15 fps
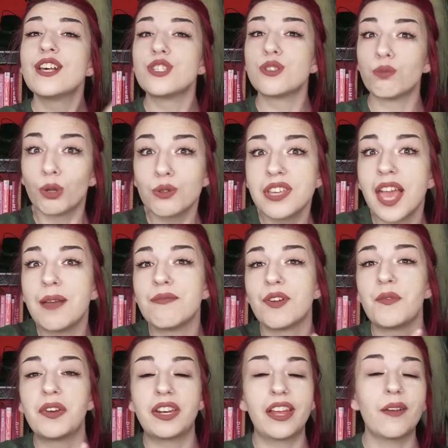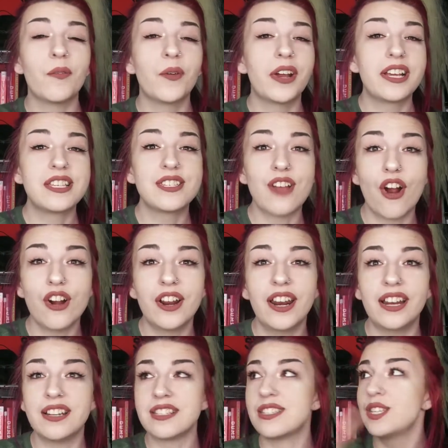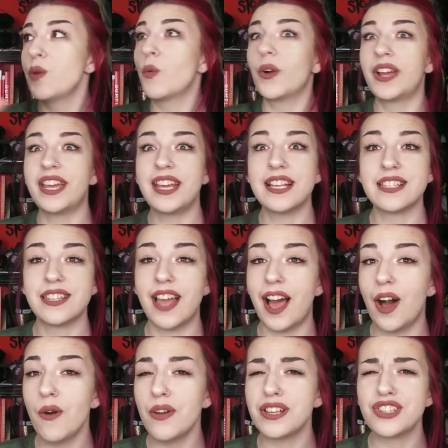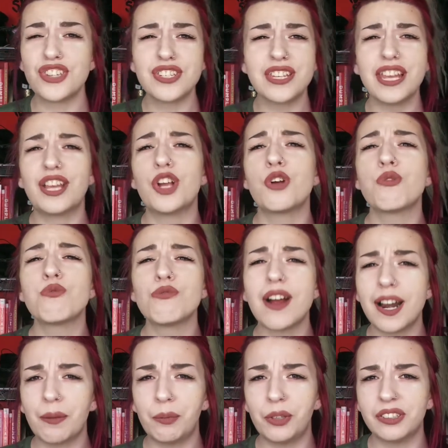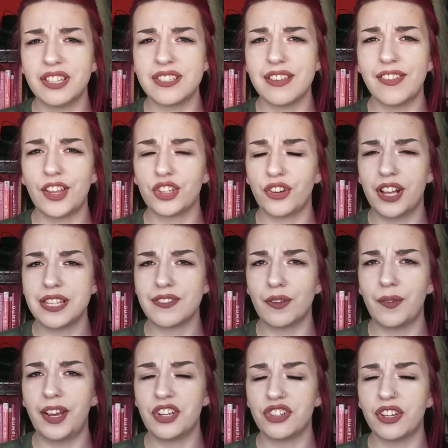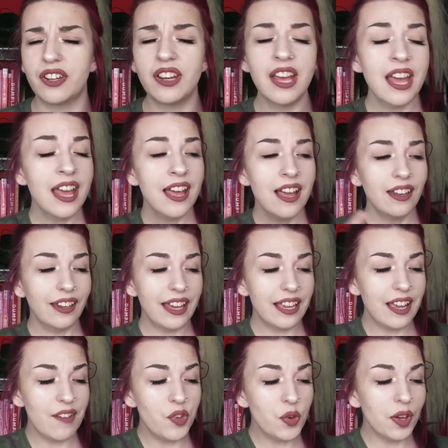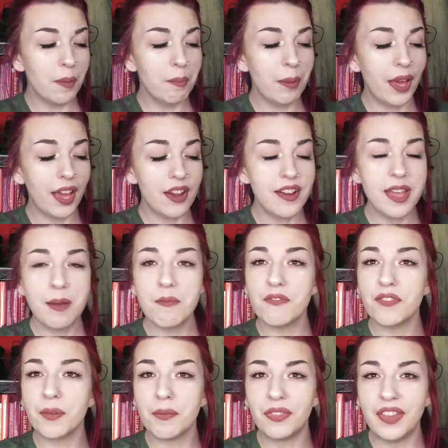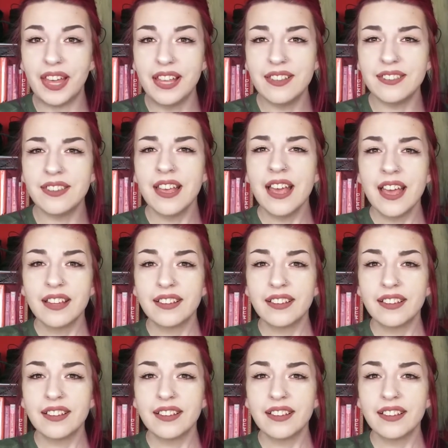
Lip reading: his roots came from and, like, where he started, and to see where he is now is just incredible to see that transformation. Like, if you compare him from this